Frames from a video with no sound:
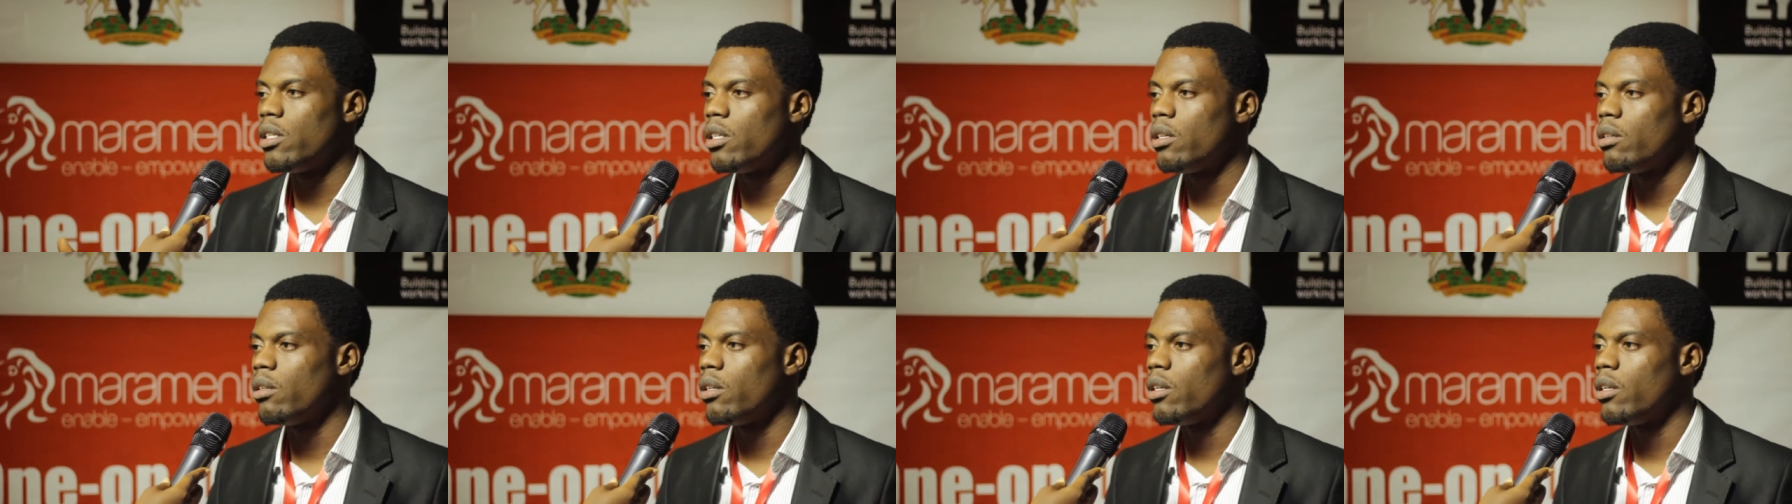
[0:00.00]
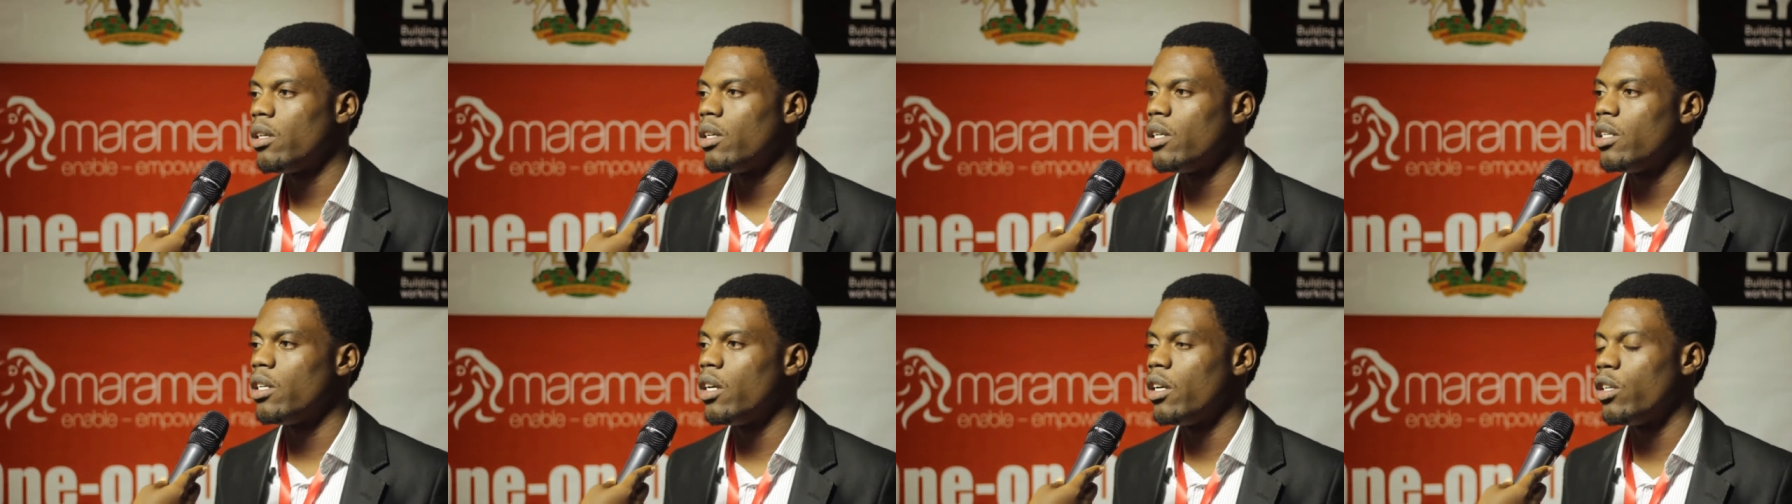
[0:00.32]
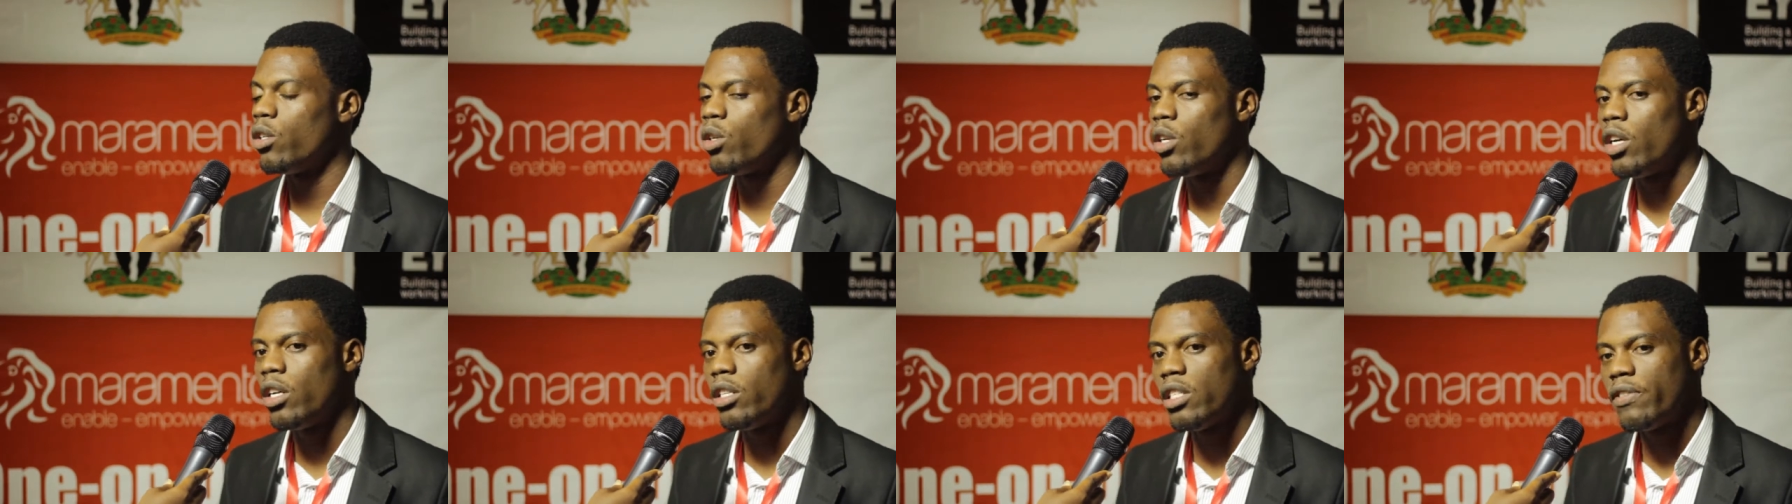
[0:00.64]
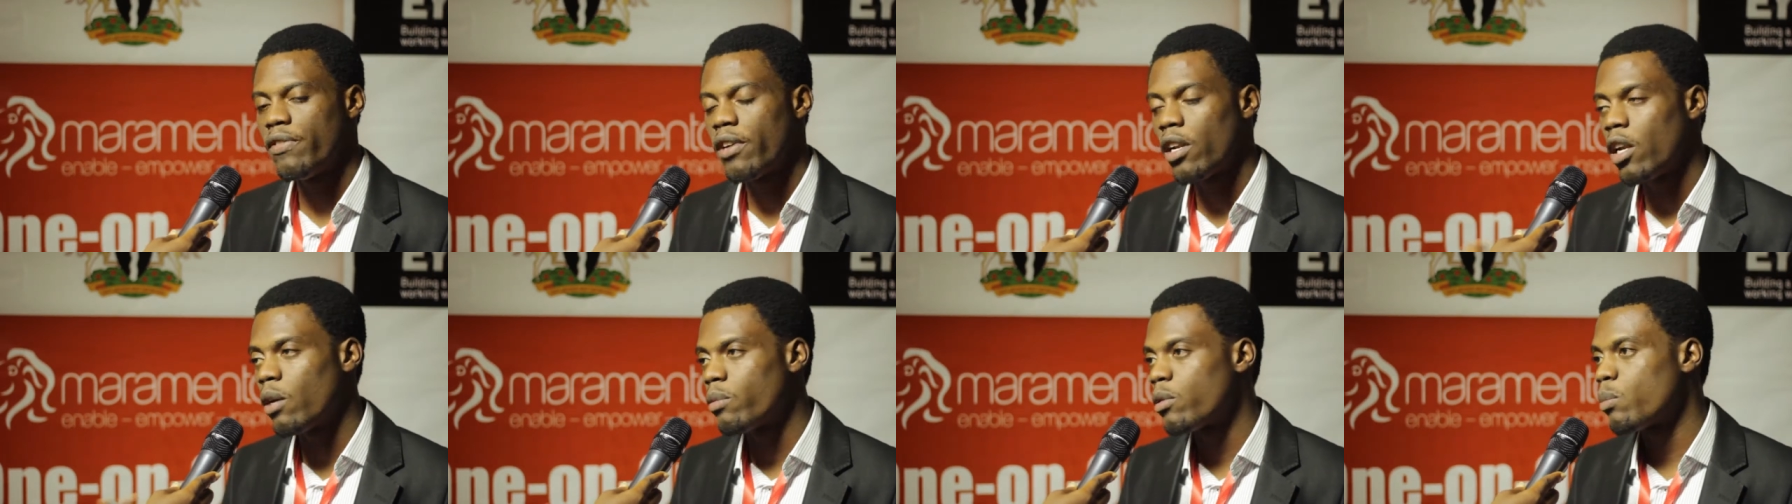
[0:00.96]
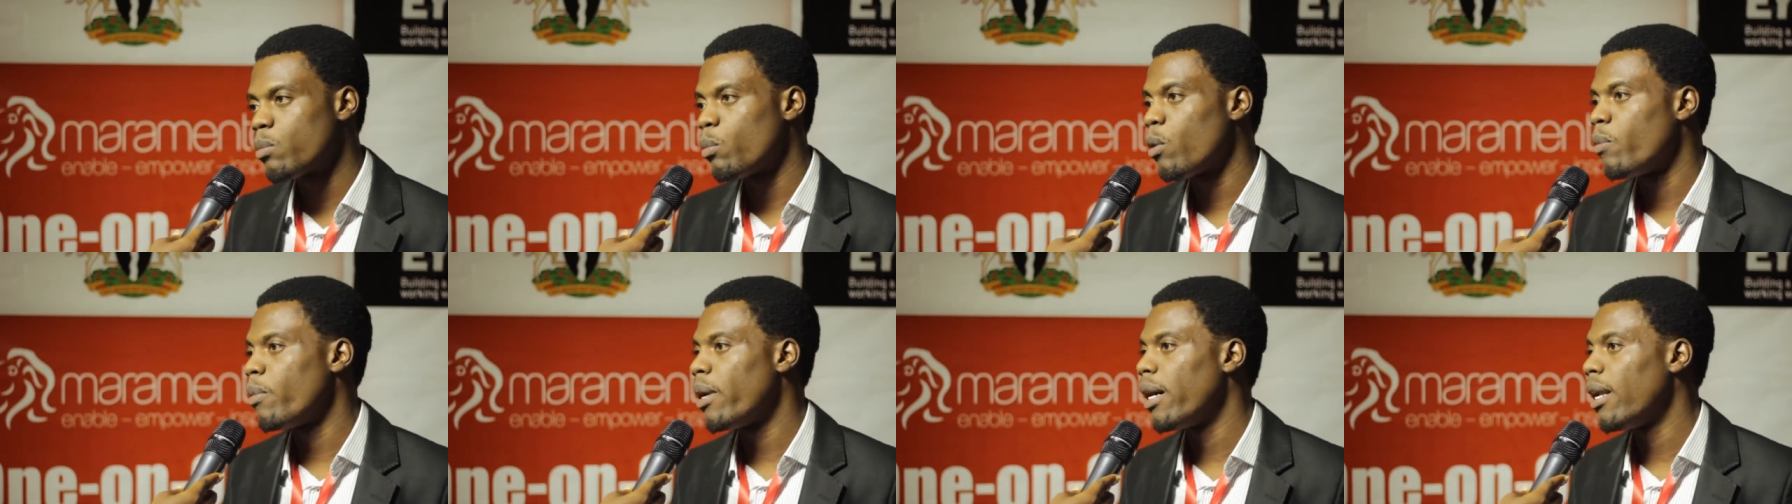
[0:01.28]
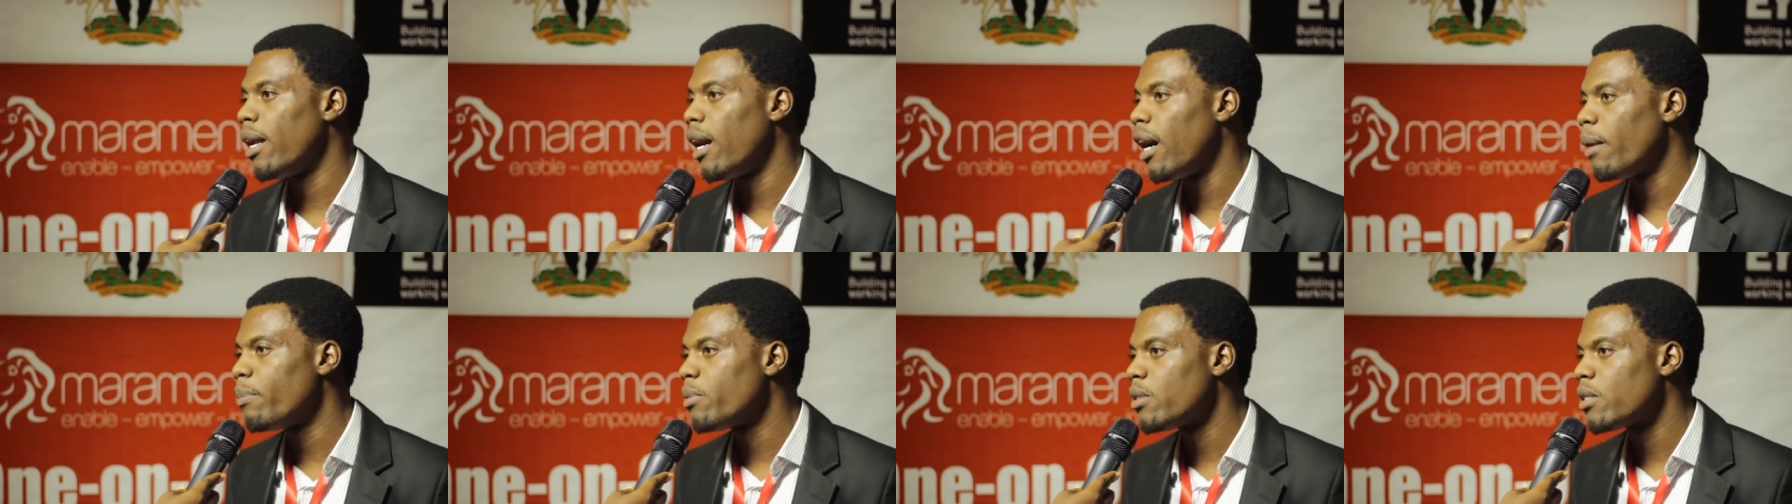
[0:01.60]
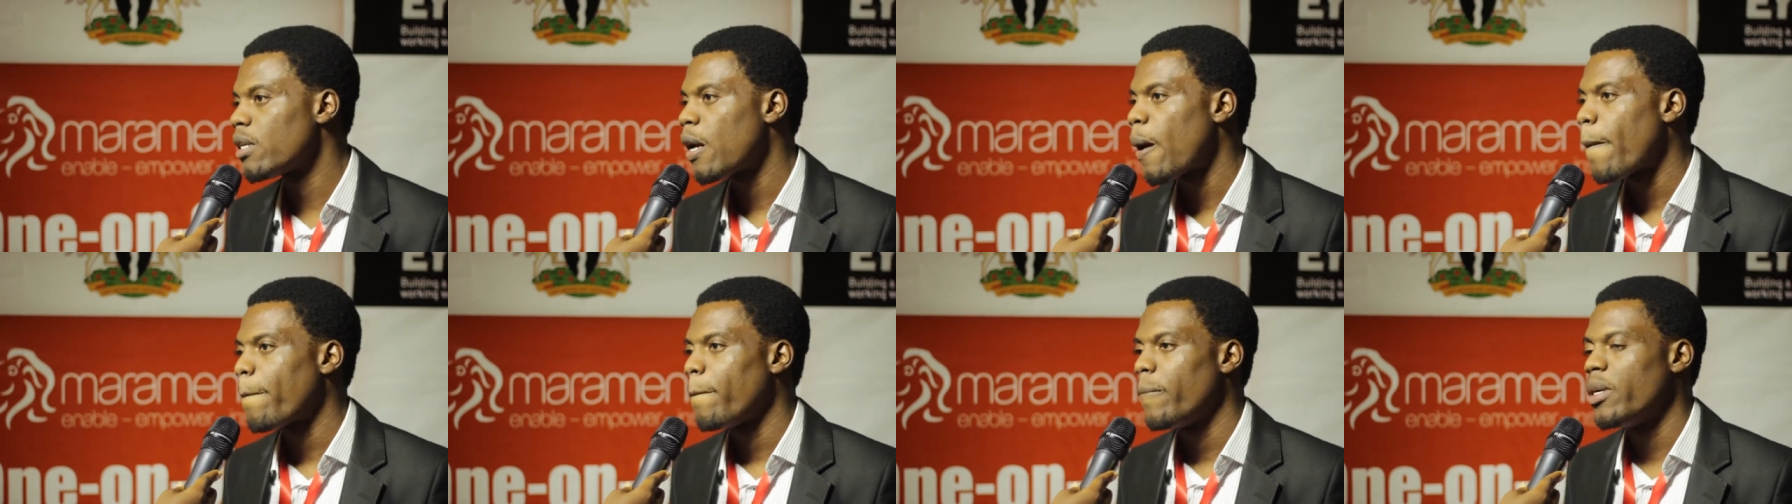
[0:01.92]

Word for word: It, it, it, develops mobile apps,